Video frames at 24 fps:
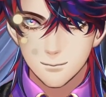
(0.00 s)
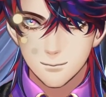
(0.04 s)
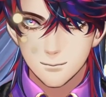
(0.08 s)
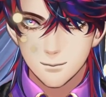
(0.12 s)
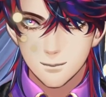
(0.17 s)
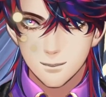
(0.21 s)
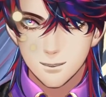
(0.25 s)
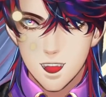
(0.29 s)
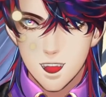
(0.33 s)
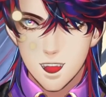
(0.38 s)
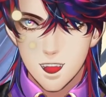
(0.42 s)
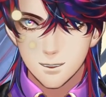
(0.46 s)

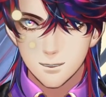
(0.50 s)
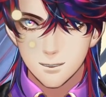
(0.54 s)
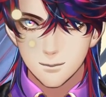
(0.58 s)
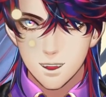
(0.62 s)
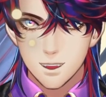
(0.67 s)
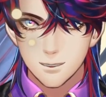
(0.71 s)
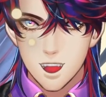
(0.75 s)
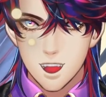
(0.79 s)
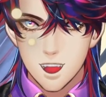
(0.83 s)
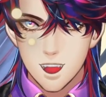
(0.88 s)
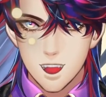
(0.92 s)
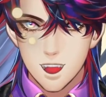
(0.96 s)
Oh,
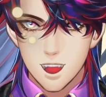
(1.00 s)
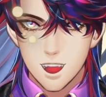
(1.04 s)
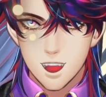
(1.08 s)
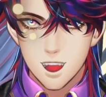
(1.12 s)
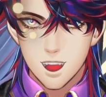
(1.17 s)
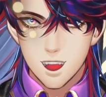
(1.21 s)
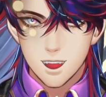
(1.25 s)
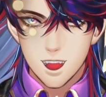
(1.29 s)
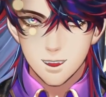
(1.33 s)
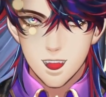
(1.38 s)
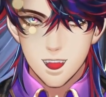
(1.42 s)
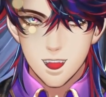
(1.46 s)
it's been a long time
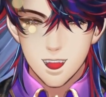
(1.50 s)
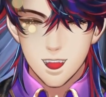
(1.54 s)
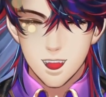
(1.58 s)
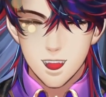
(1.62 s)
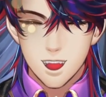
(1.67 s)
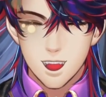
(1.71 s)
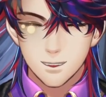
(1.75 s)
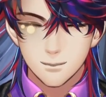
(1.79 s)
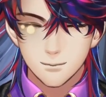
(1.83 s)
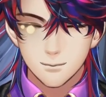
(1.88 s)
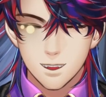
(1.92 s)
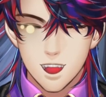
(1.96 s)
since anyone
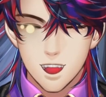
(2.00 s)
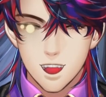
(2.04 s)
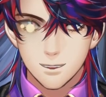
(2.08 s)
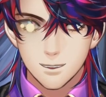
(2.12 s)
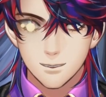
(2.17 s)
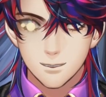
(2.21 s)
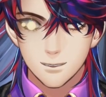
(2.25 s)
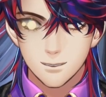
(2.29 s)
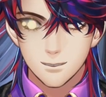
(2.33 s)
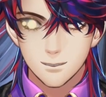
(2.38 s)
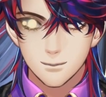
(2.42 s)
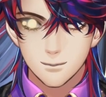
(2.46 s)
visited us.
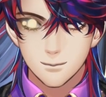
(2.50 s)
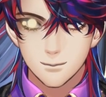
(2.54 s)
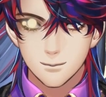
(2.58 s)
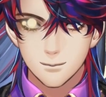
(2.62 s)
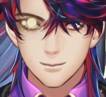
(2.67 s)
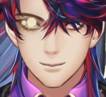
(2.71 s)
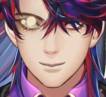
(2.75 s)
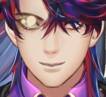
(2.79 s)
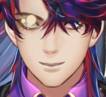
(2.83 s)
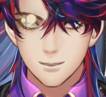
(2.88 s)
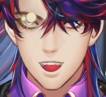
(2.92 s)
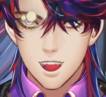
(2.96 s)

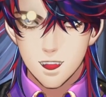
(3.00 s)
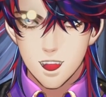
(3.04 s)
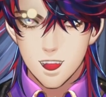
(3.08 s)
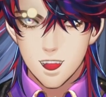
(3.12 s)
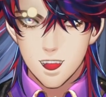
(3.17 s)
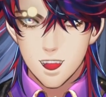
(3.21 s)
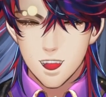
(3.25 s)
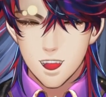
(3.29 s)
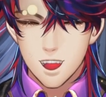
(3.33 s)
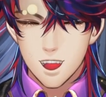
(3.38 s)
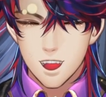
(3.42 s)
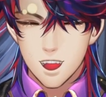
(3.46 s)
Let me
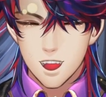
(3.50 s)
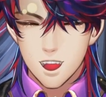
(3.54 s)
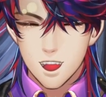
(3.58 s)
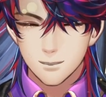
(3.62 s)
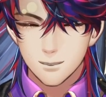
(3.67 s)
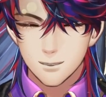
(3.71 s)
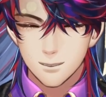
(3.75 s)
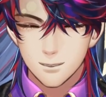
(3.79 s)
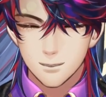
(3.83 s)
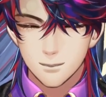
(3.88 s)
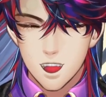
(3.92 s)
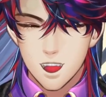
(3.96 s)
show you the way.
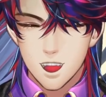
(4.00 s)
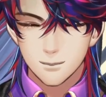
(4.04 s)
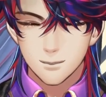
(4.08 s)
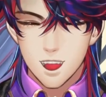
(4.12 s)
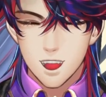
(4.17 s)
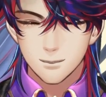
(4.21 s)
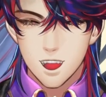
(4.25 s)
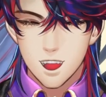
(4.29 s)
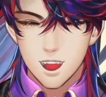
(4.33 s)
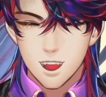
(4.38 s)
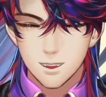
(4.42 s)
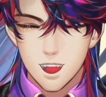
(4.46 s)
It's not too
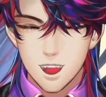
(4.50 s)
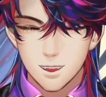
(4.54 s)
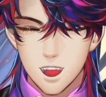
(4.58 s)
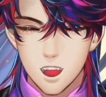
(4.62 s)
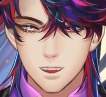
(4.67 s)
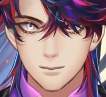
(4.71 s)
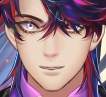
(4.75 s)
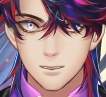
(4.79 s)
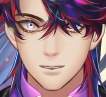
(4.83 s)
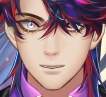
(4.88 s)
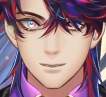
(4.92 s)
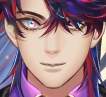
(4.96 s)
far from
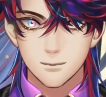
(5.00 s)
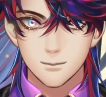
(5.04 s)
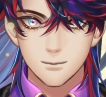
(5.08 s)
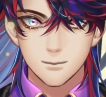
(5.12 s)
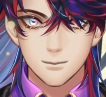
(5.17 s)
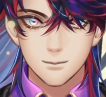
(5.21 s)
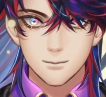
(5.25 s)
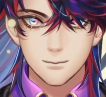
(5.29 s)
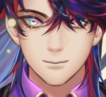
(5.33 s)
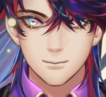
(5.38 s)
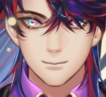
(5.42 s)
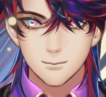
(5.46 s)
here.
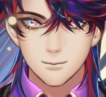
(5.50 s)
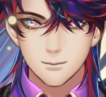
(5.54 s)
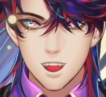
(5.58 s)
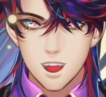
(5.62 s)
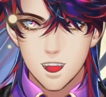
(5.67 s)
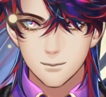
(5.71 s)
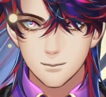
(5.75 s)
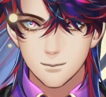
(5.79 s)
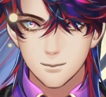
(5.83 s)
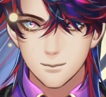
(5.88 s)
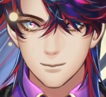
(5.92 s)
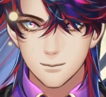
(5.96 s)

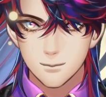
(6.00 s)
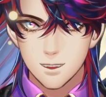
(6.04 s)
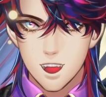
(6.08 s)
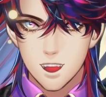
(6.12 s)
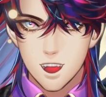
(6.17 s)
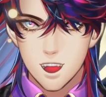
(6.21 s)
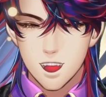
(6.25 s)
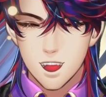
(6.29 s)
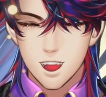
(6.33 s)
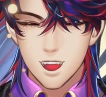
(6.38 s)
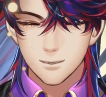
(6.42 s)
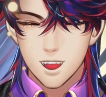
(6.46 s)
What? Too
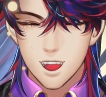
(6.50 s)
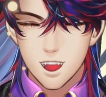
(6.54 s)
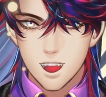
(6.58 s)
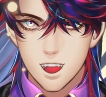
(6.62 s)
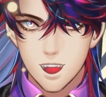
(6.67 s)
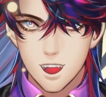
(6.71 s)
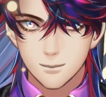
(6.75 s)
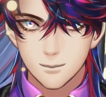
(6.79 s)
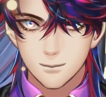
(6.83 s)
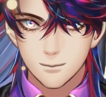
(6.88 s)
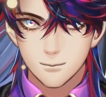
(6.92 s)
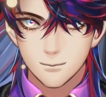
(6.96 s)
hungry to
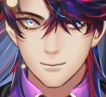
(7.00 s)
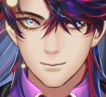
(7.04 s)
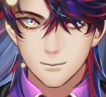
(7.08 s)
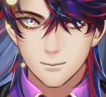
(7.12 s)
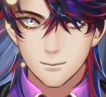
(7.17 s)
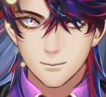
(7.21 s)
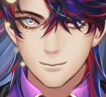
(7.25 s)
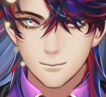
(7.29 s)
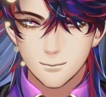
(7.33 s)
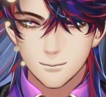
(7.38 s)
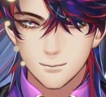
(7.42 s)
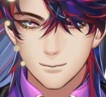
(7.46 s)
move?
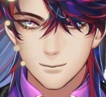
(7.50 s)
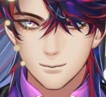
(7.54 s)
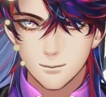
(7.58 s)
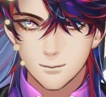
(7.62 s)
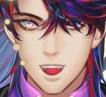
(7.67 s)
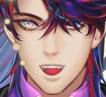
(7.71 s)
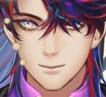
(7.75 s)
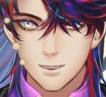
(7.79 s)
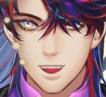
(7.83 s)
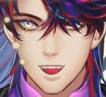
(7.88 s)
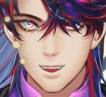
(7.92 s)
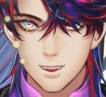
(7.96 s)

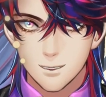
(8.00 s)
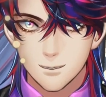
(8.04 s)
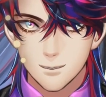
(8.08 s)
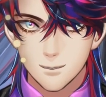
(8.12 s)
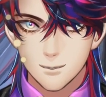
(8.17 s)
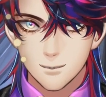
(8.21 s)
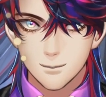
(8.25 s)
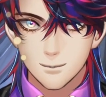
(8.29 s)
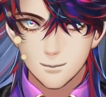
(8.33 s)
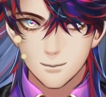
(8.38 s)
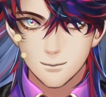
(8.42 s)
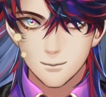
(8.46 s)

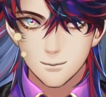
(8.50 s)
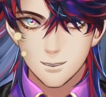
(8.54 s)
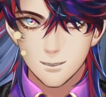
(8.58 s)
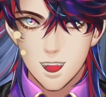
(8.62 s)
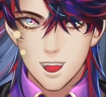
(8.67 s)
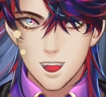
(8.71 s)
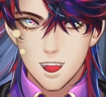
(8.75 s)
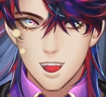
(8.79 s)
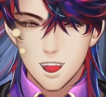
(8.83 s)
That's a problem.